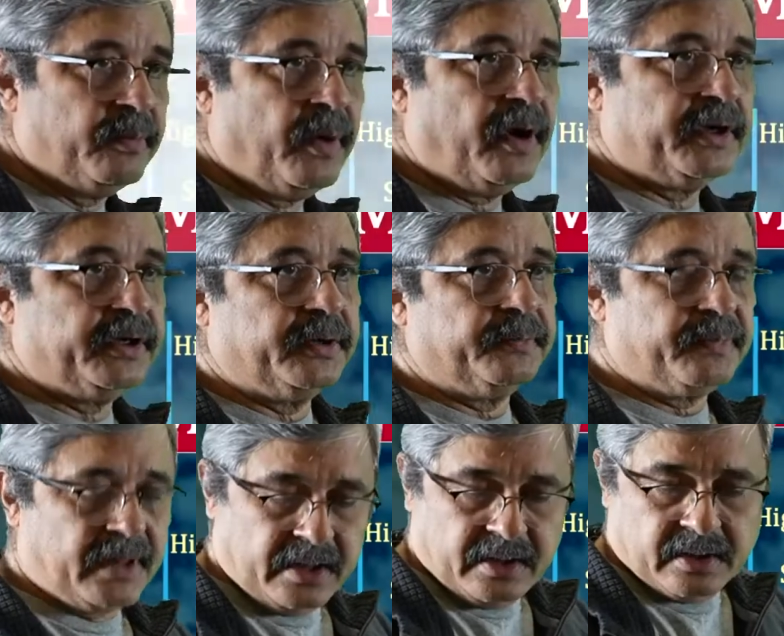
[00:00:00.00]
part.
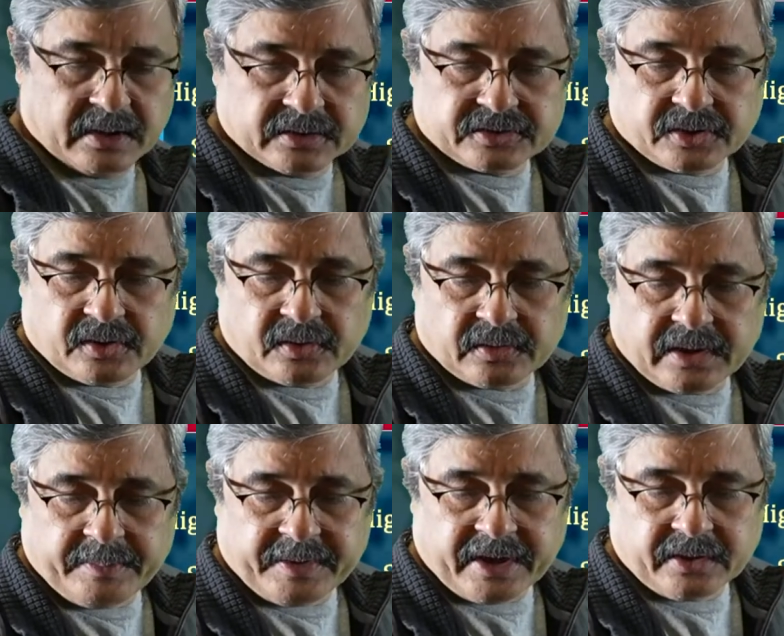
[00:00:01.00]
So let
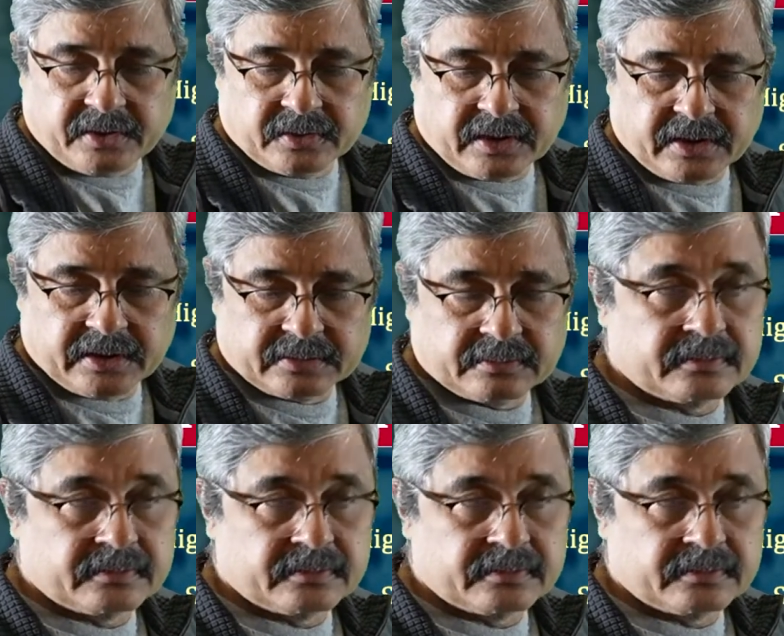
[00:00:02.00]
me get to the